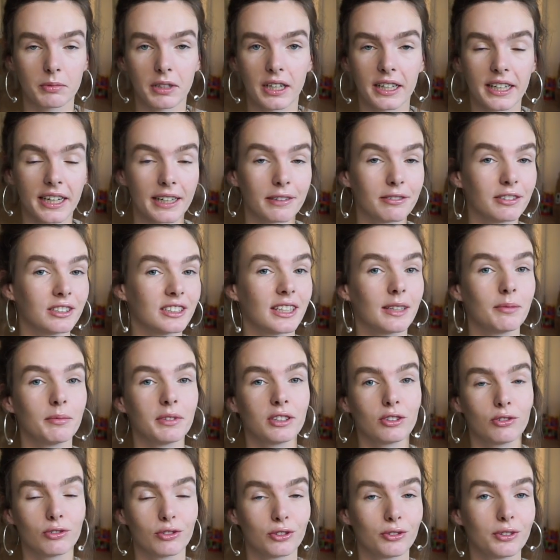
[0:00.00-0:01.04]
Like every time
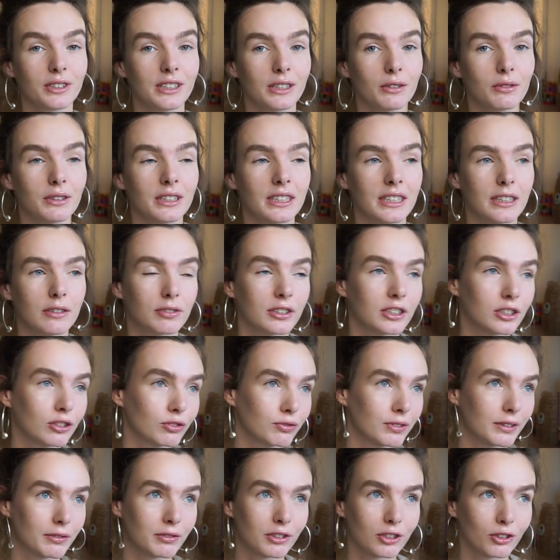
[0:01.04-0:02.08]
it grew a new leaf, it
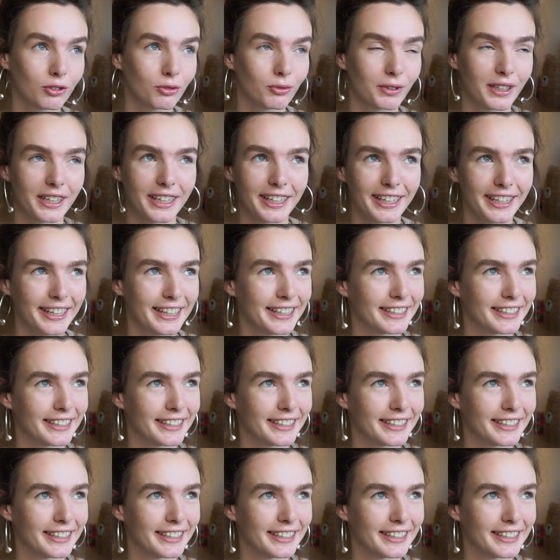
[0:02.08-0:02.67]
shriveled away,